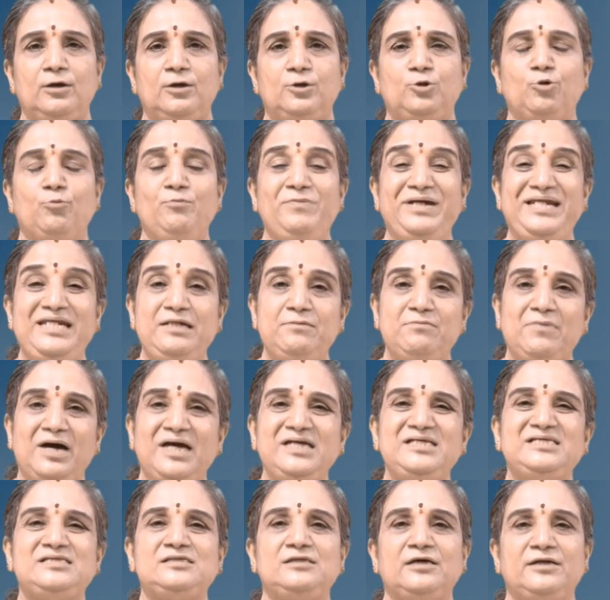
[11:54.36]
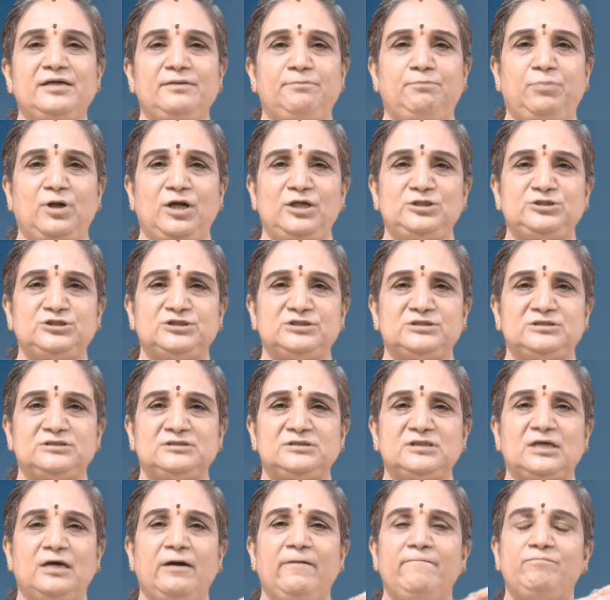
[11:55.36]
To minimize the
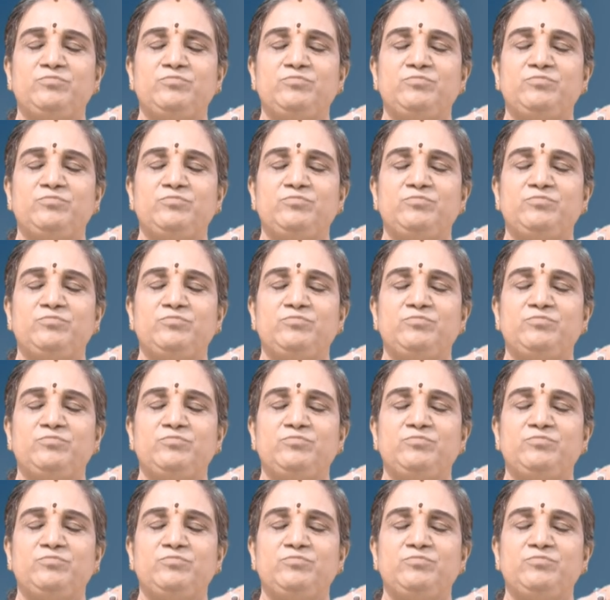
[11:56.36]
repulsions,